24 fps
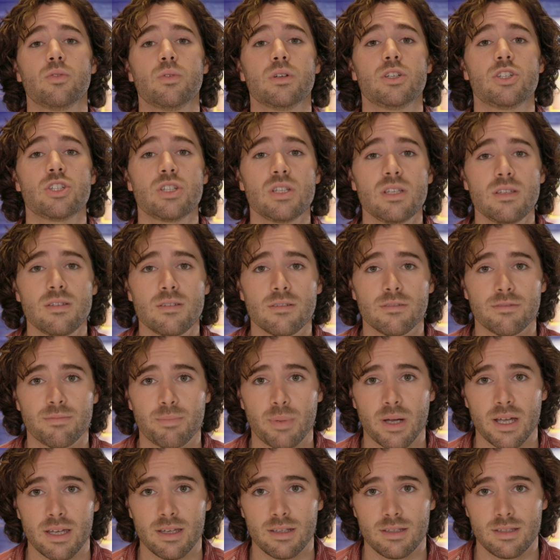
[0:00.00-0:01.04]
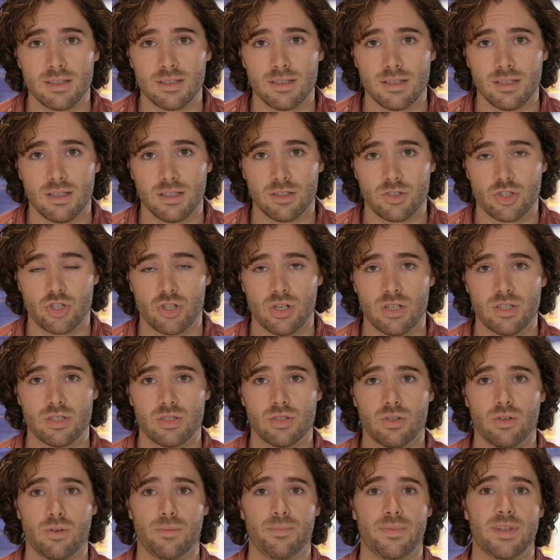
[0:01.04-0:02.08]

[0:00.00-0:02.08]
to achieve by attending a trade show.